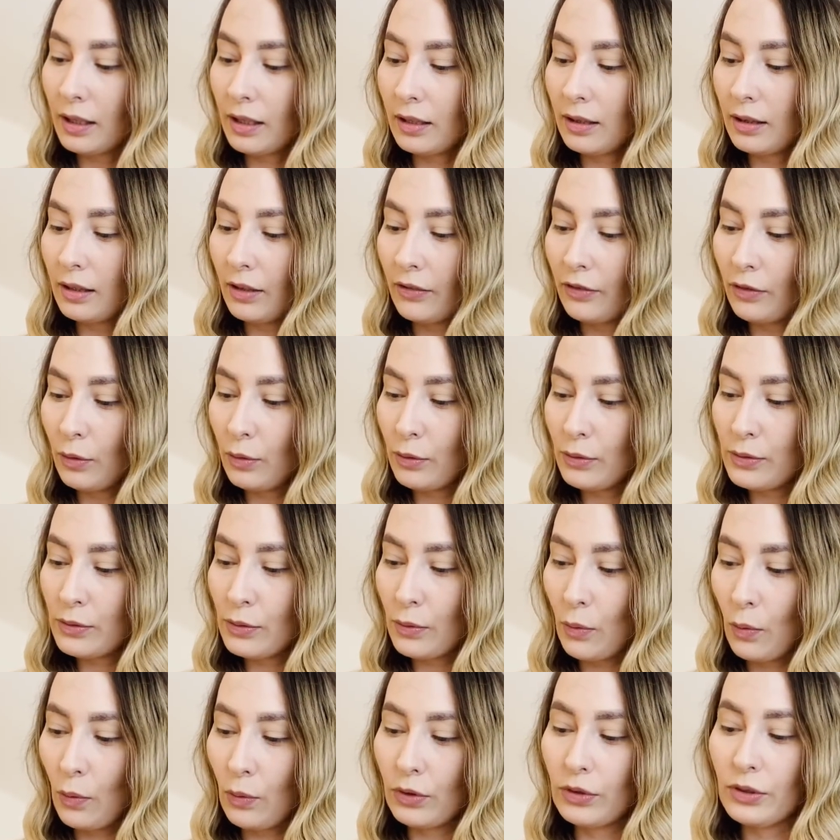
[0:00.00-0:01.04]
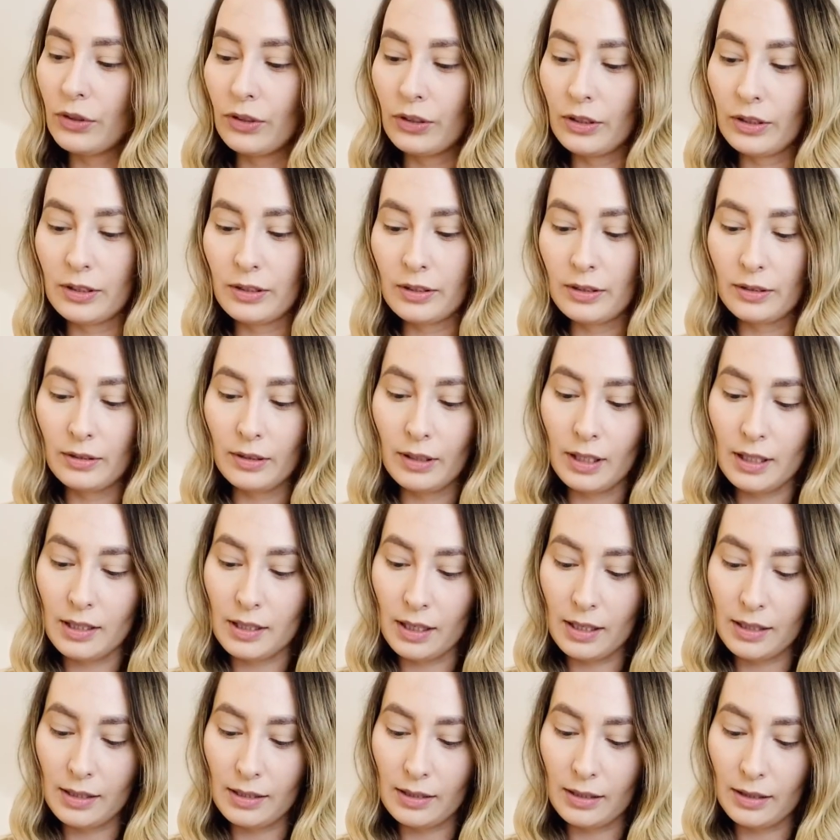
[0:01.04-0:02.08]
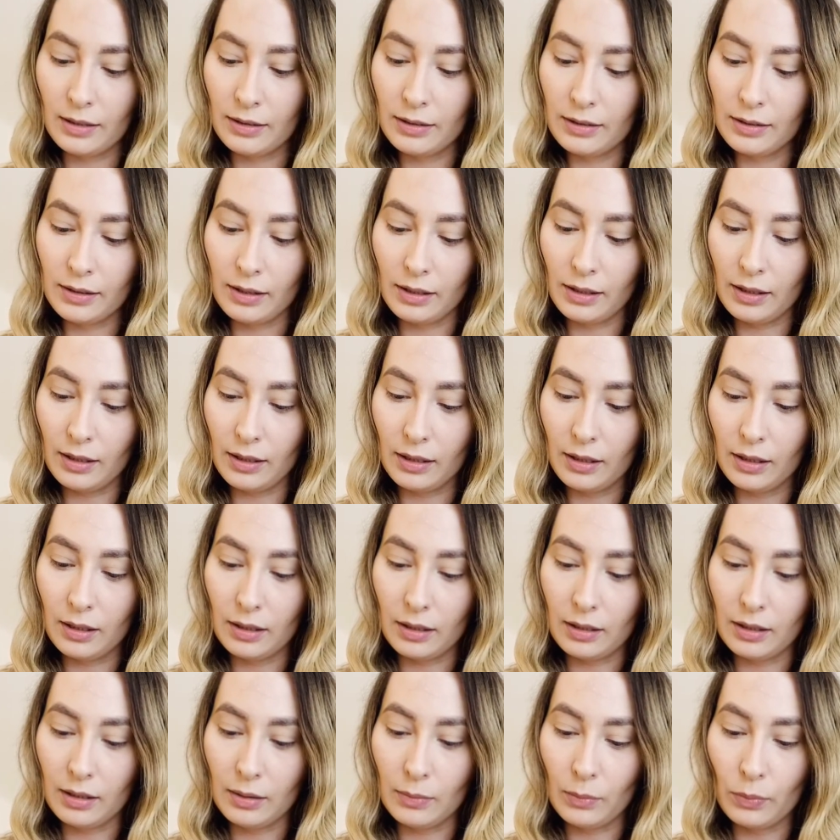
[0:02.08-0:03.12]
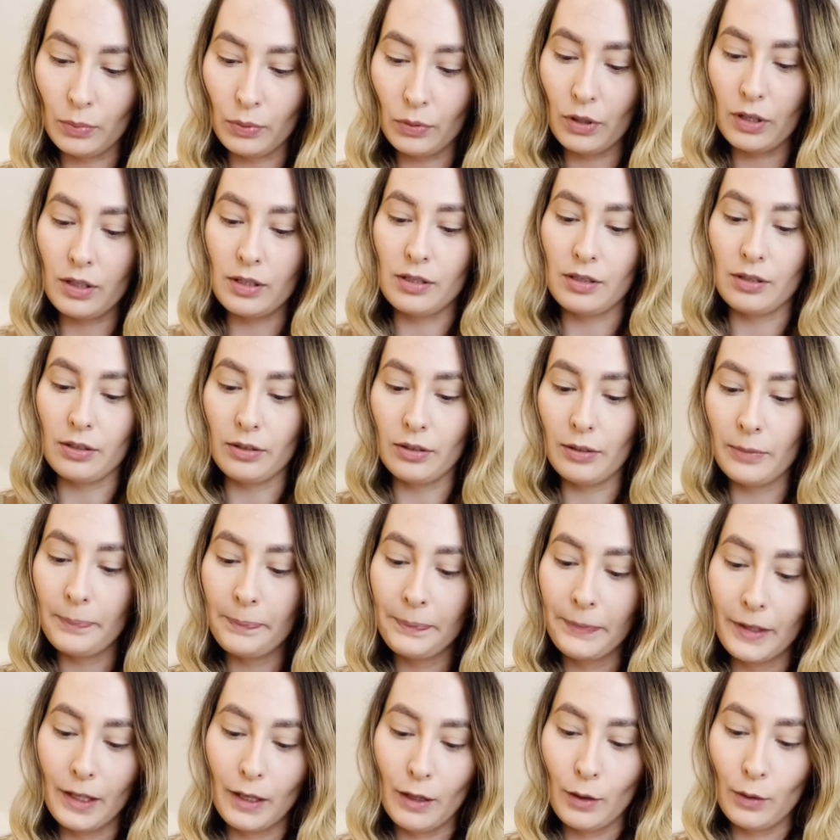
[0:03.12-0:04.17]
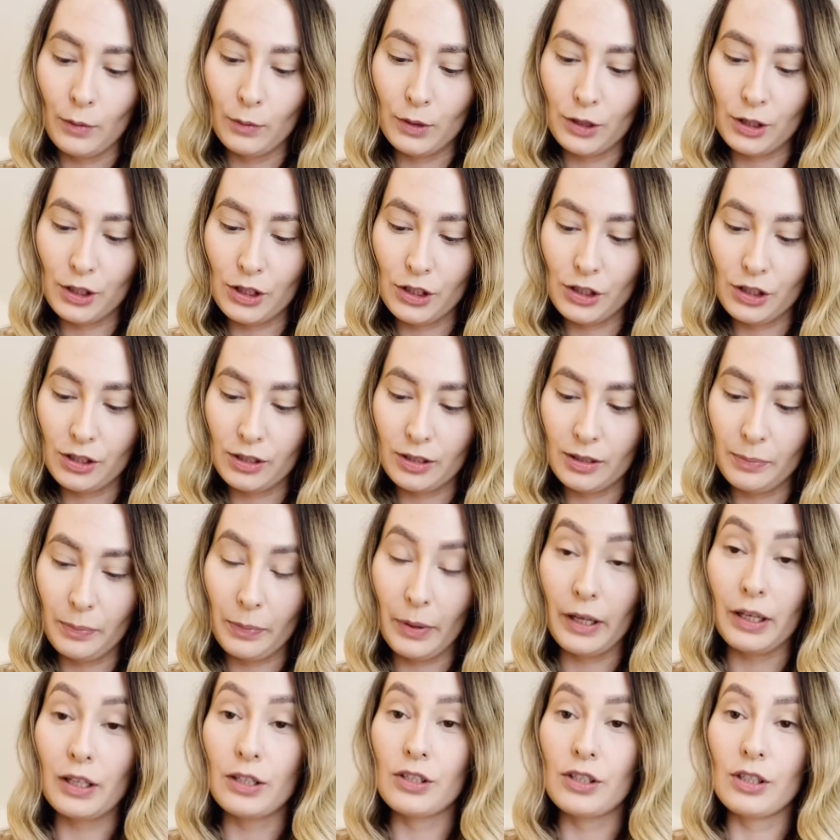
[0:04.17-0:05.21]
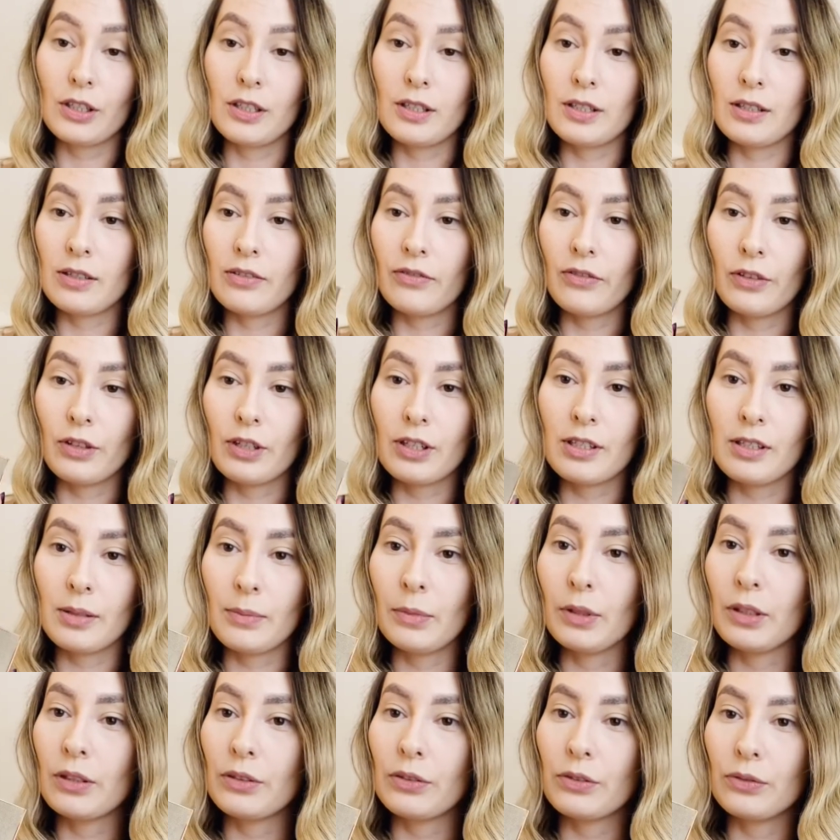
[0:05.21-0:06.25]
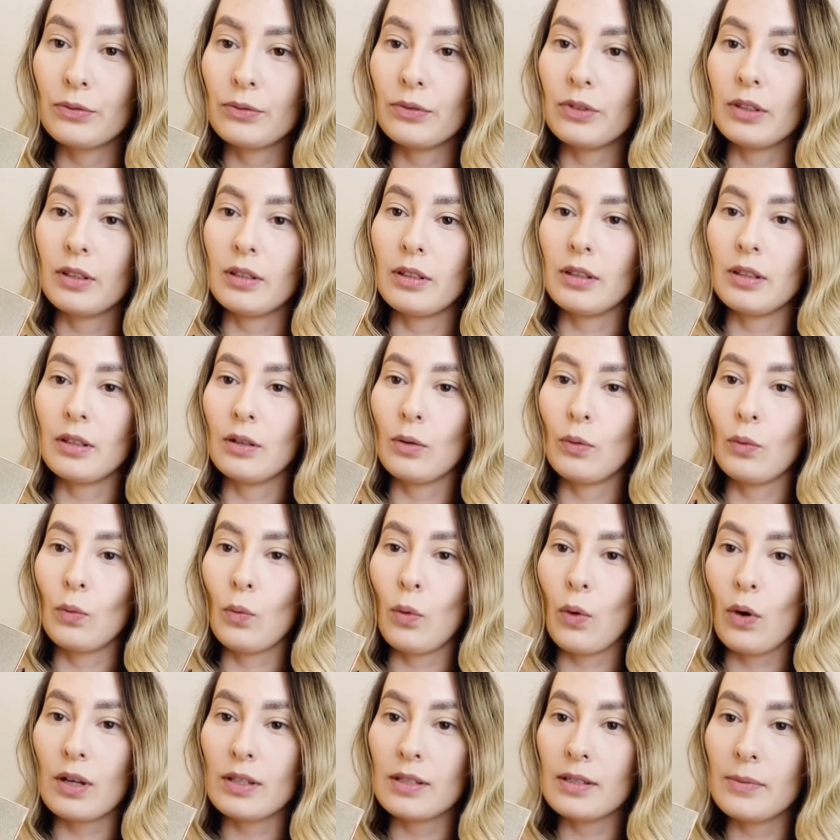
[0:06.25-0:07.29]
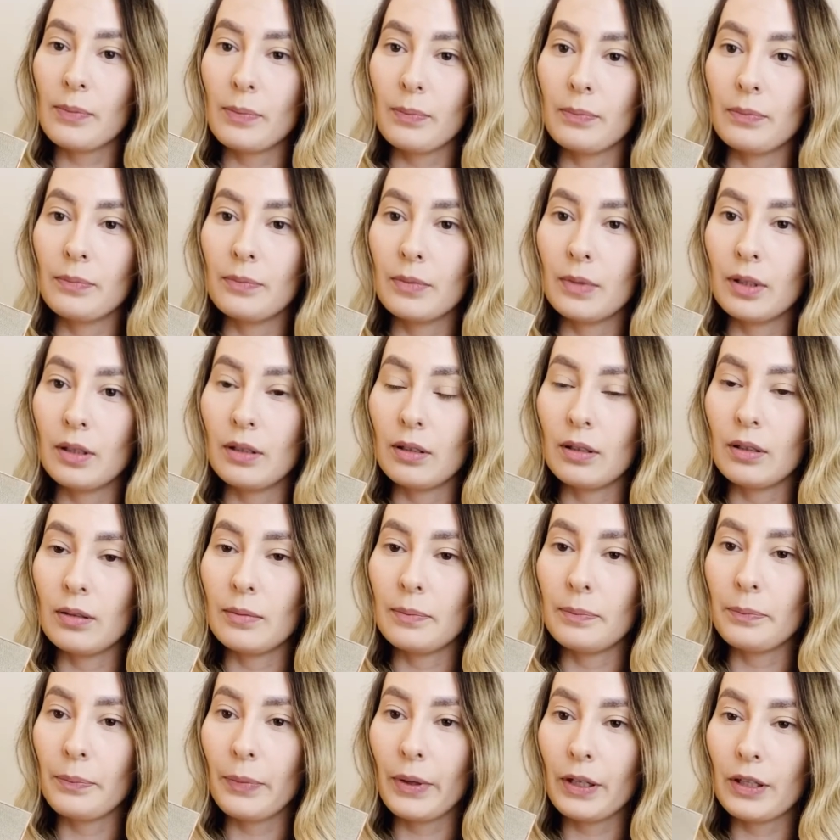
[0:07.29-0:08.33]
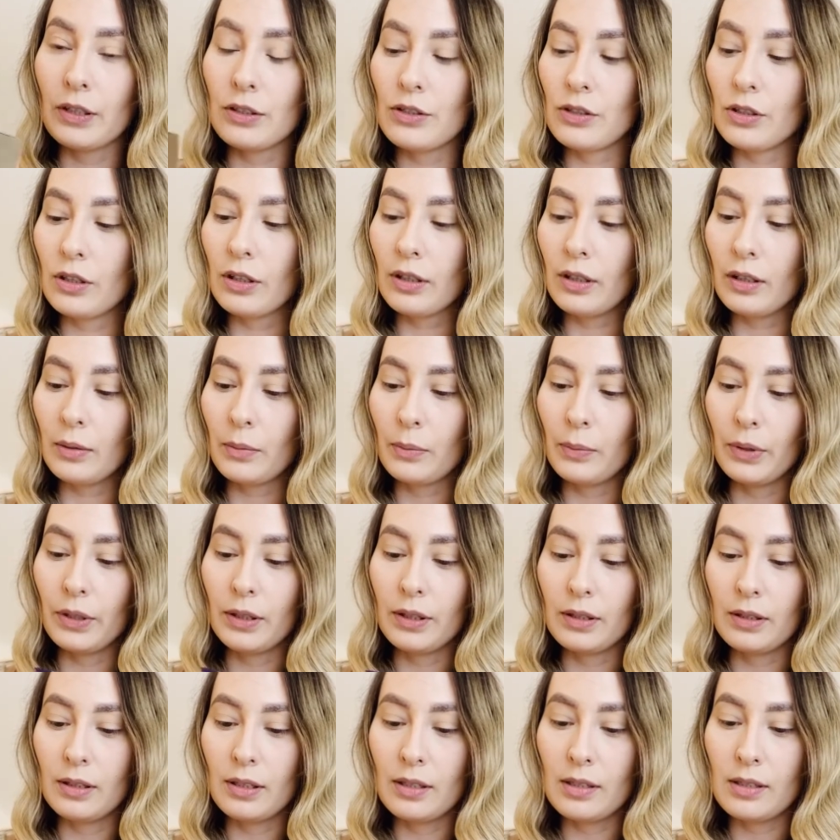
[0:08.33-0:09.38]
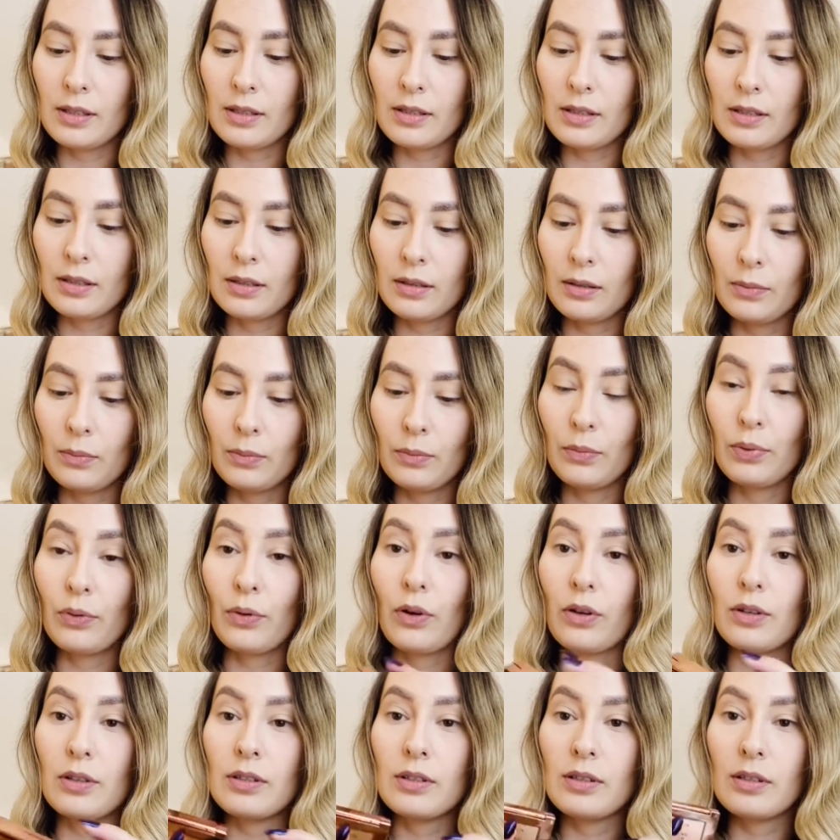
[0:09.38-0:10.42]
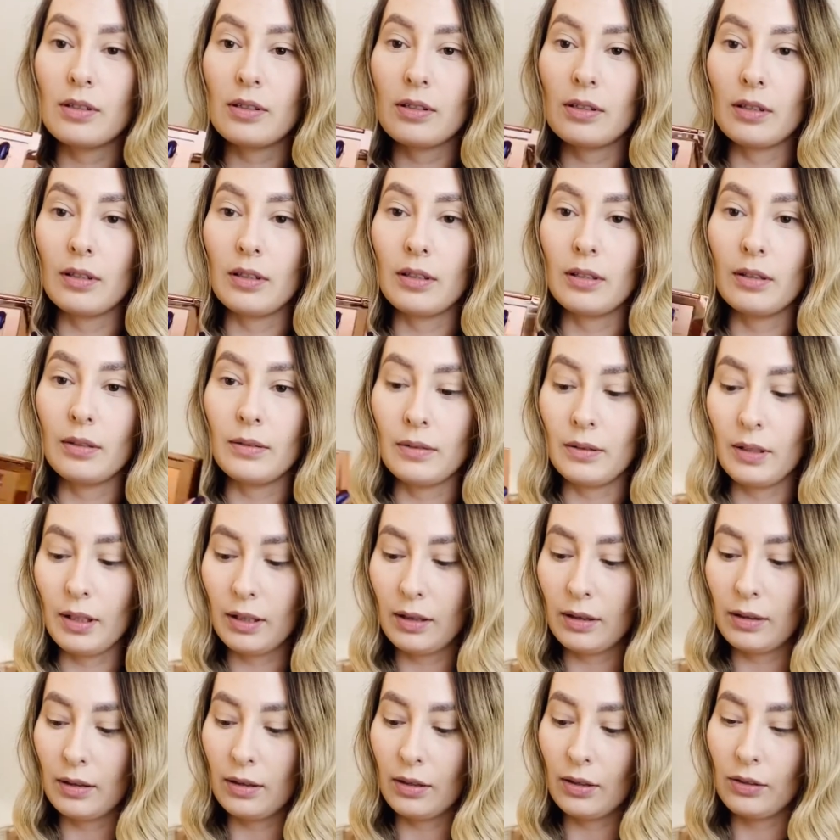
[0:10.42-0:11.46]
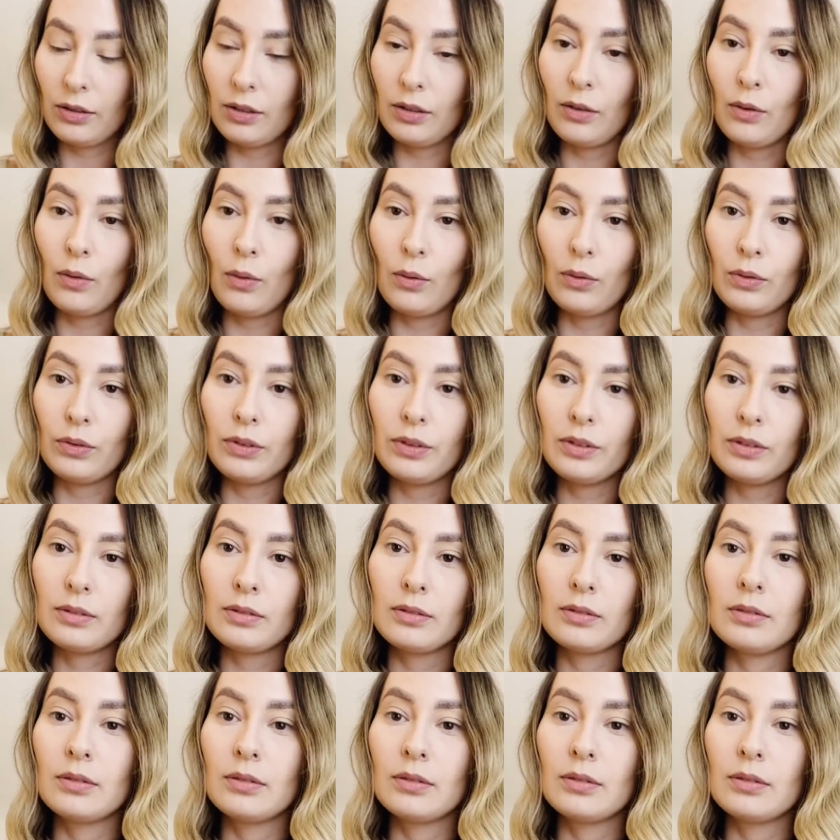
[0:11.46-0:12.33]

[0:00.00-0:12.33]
And I've also ordered, as I said, the bronzer, which the packaging is very similar to the quads packaging, but this is a bronze and not a gold